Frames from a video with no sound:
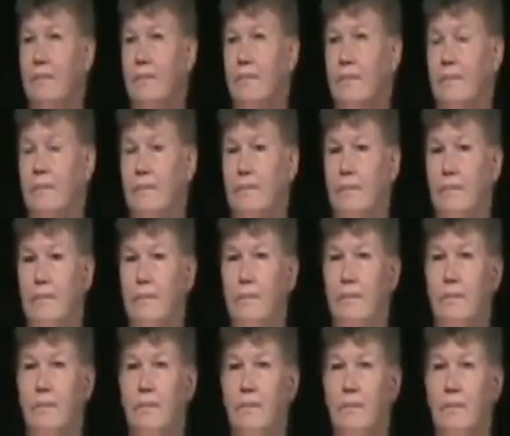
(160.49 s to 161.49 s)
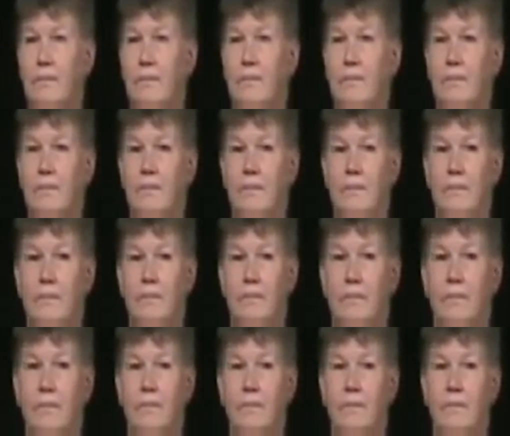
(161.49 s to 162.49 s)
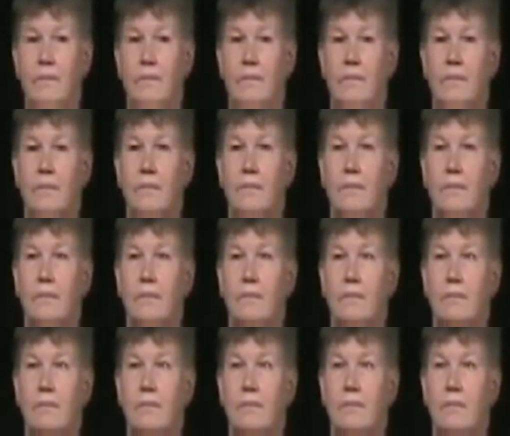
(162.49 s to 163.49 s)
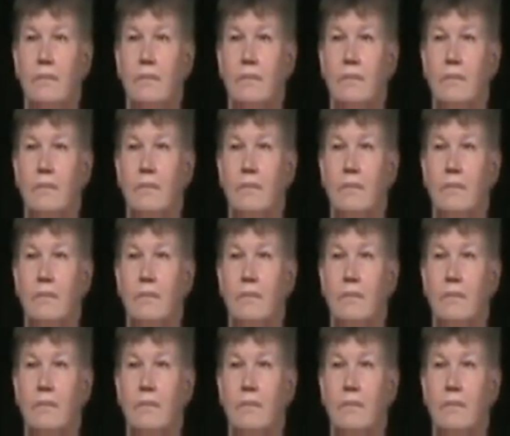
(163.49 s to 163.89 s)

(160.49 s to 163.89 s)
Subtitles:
The person shown says nothing.